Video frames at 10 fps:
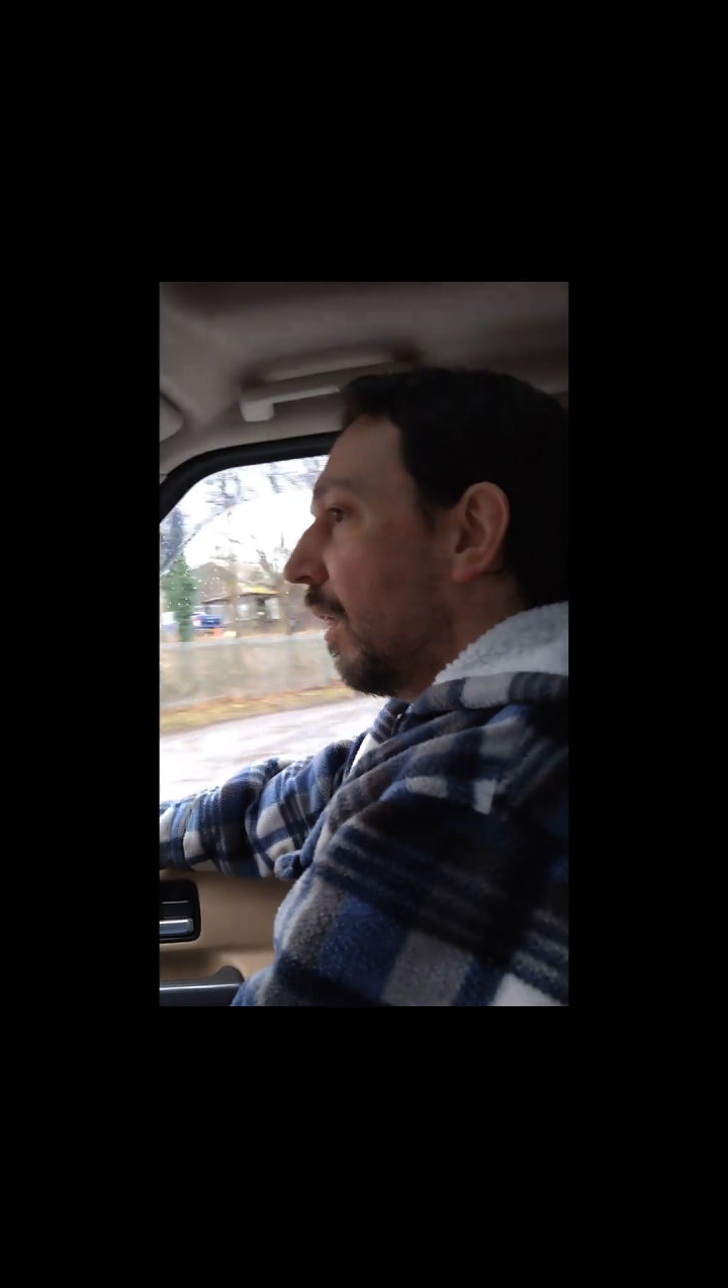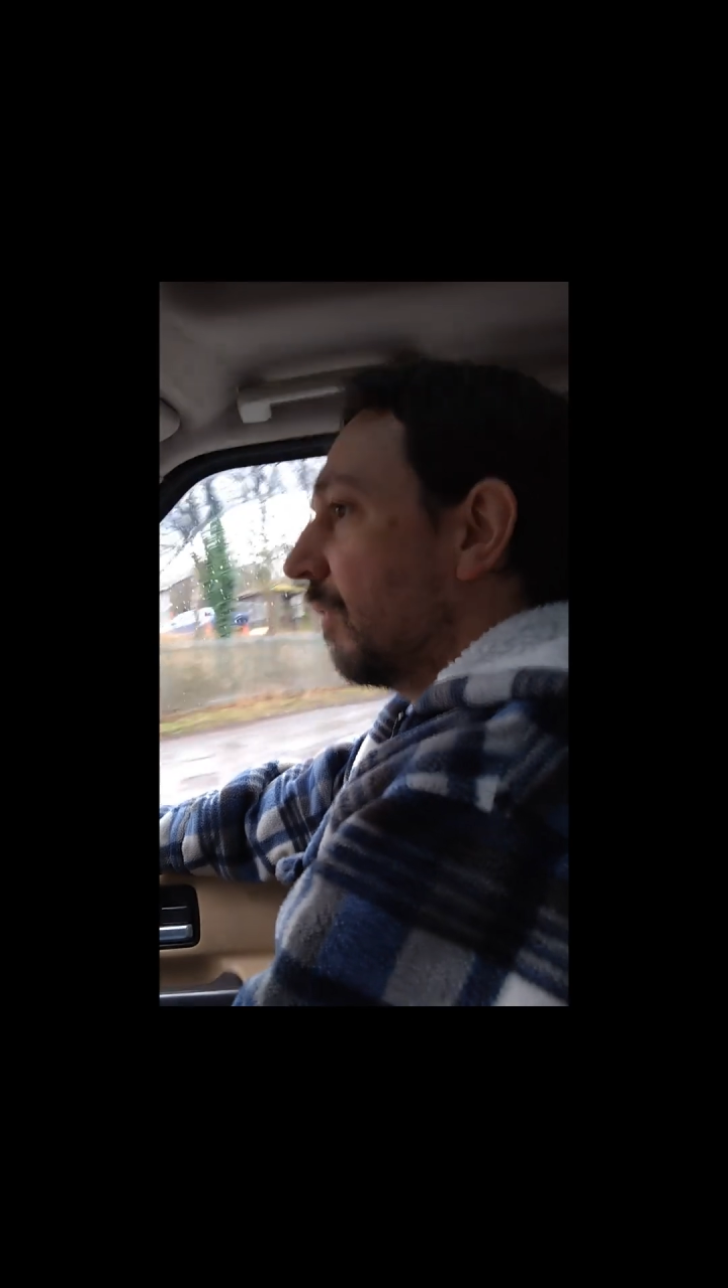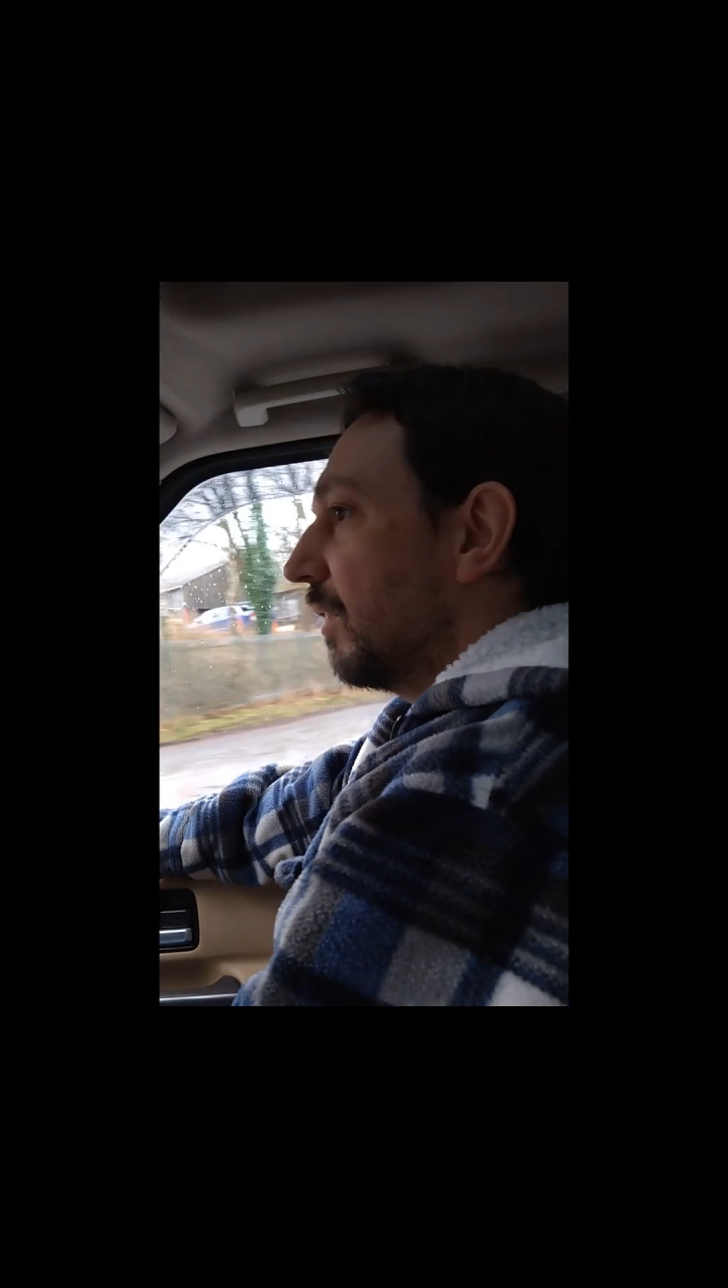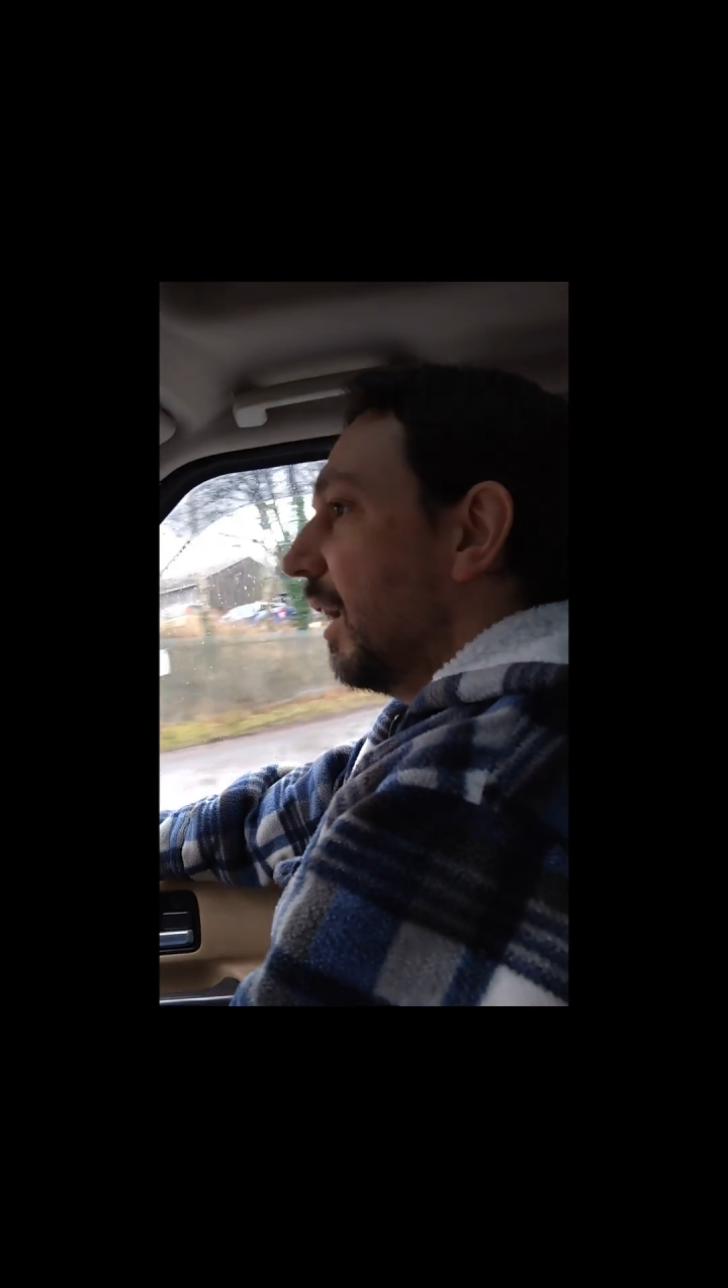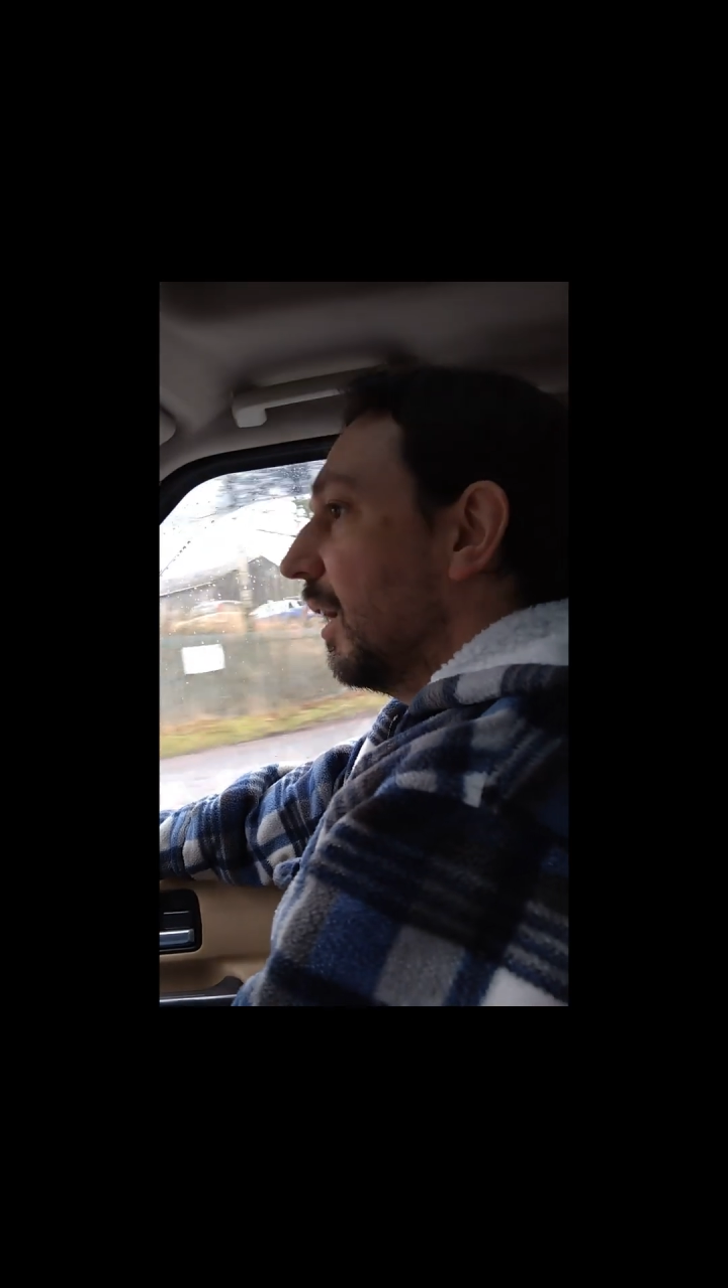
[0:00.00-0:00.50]

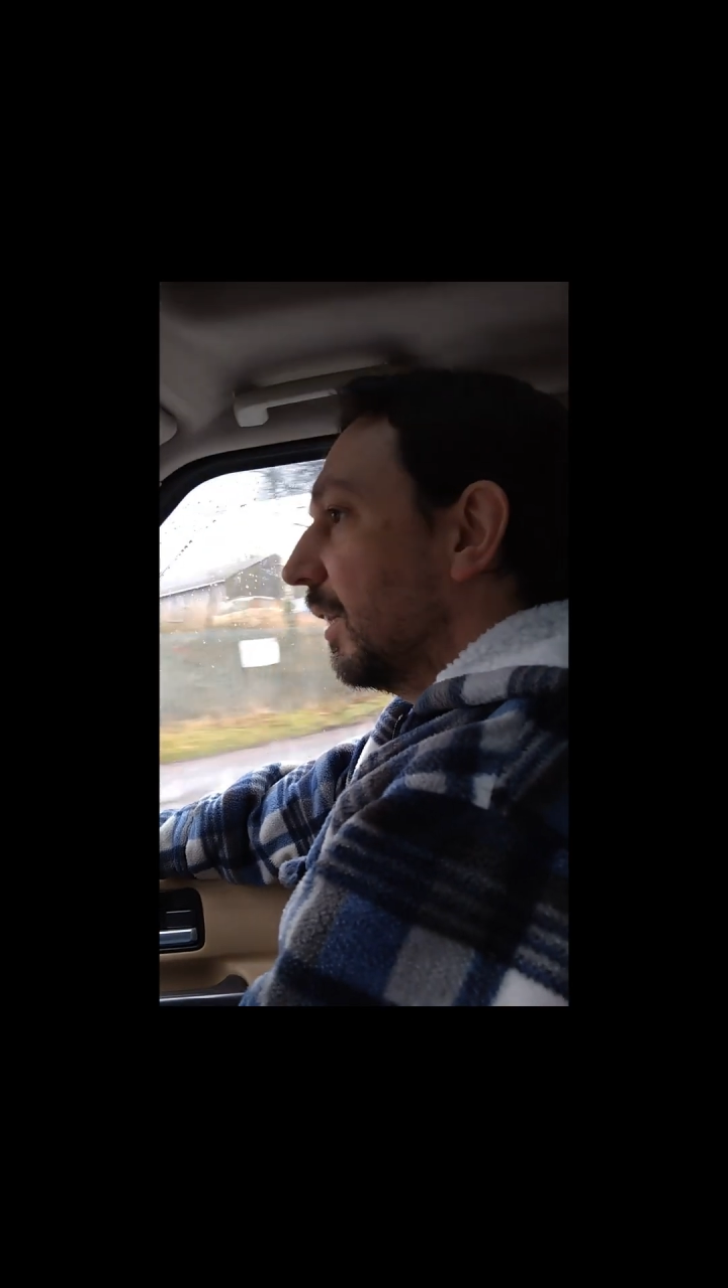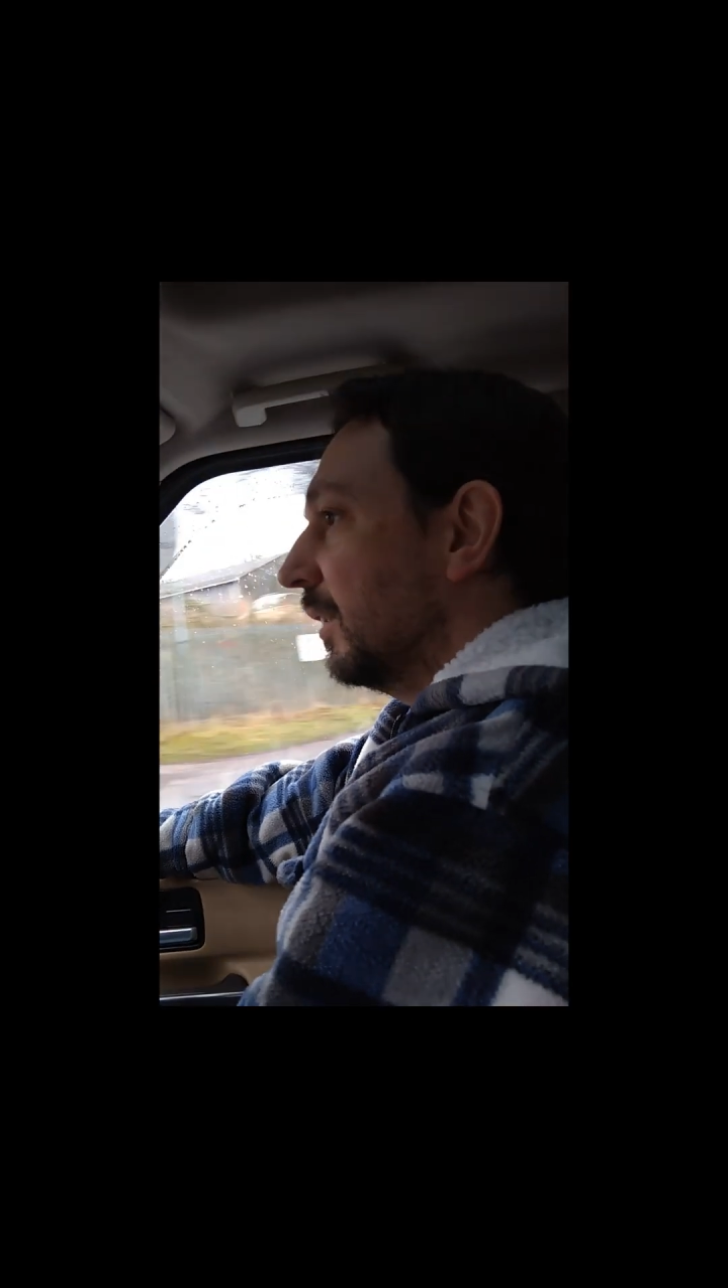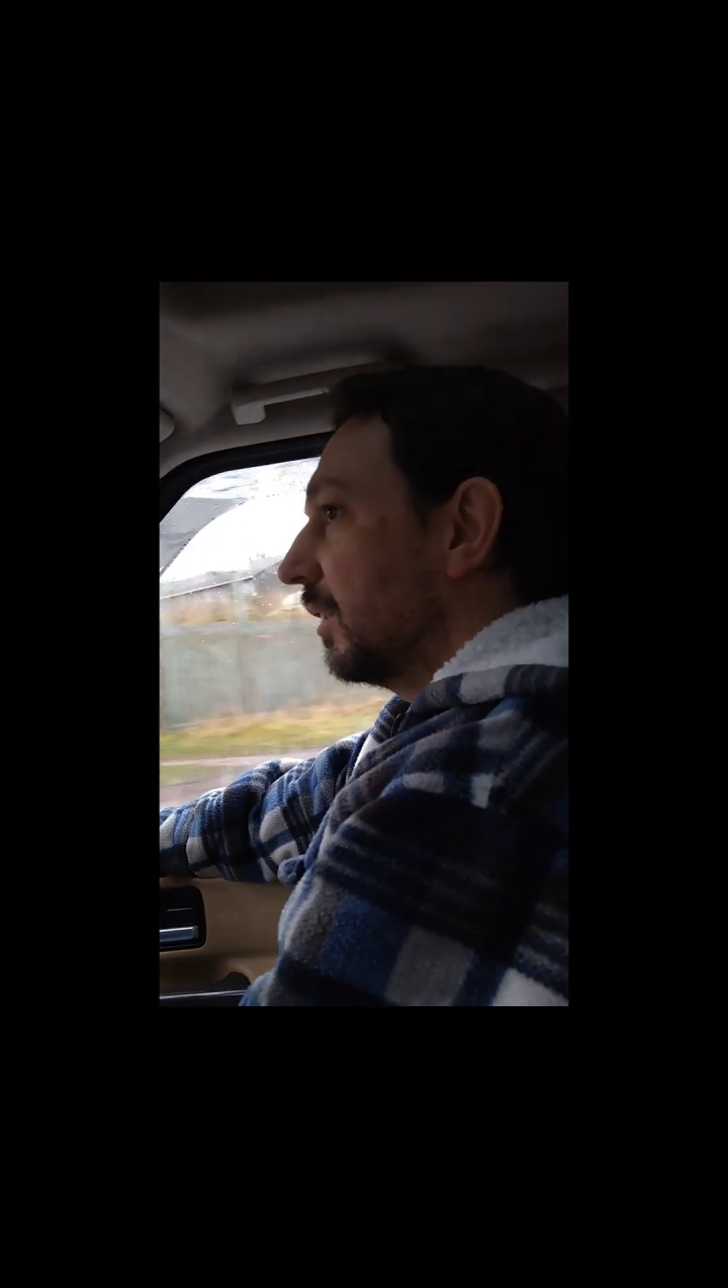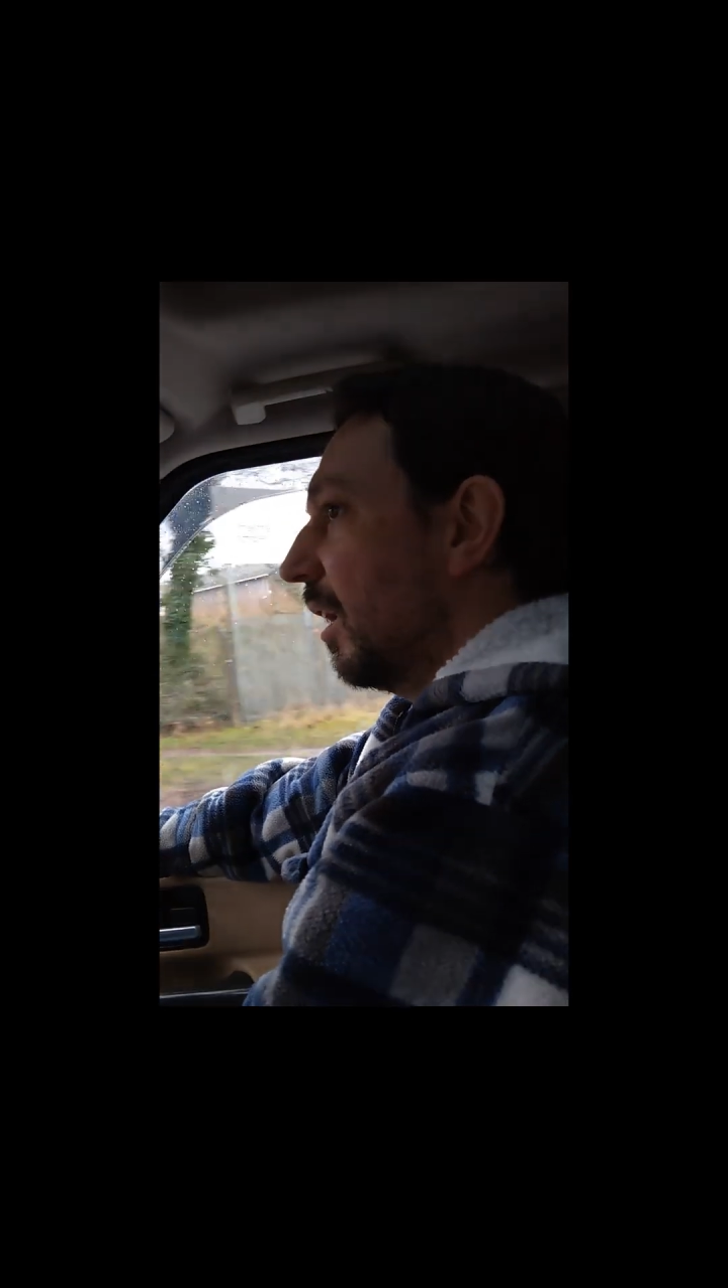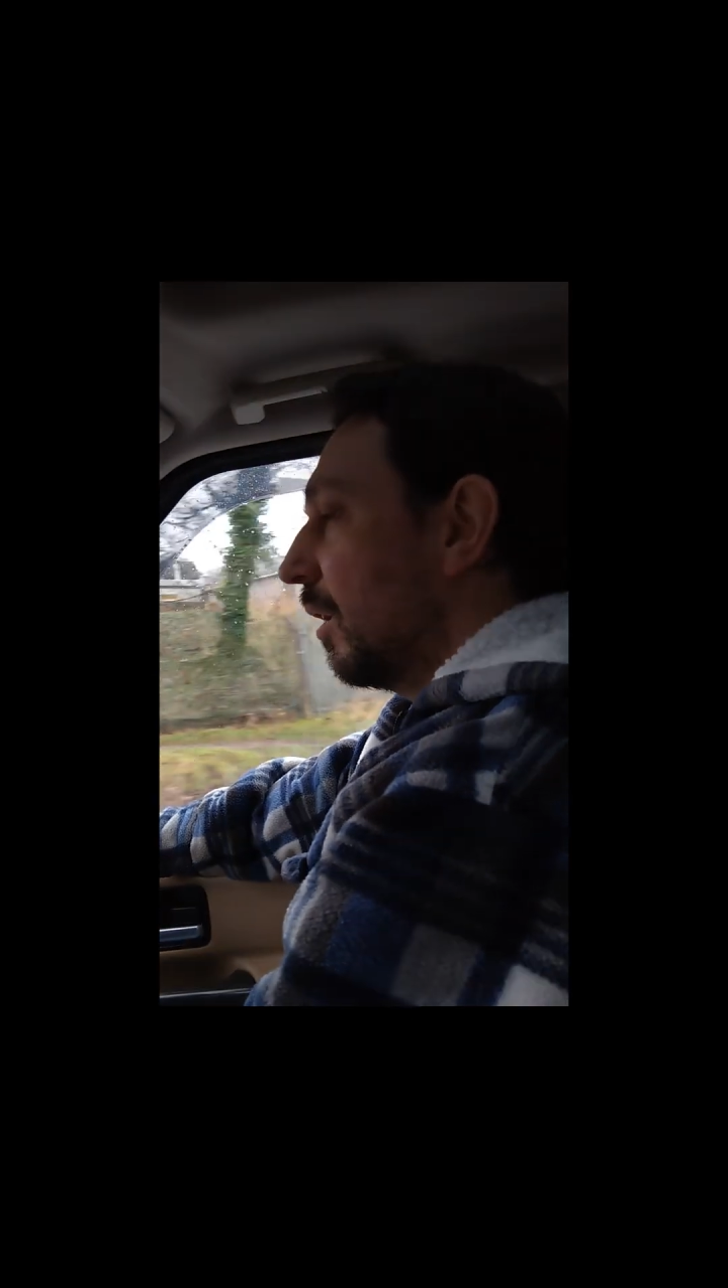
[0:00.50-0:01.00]
of that
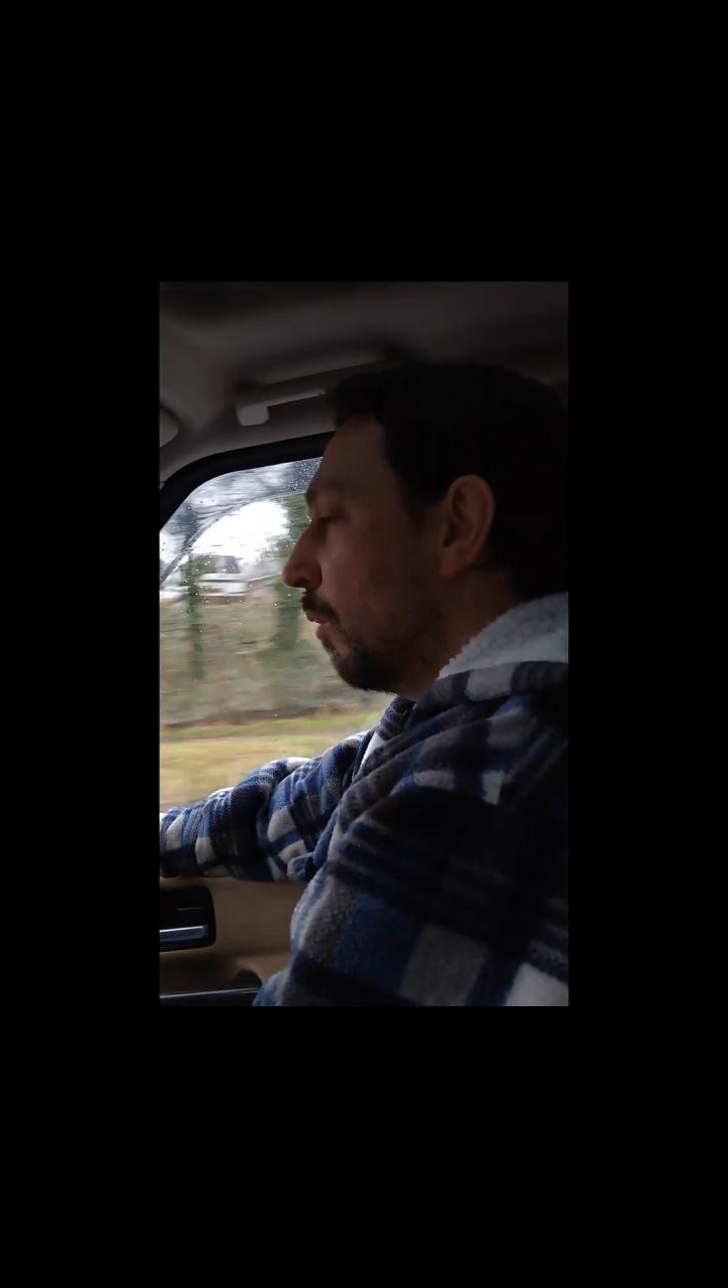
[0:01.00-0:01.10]
entire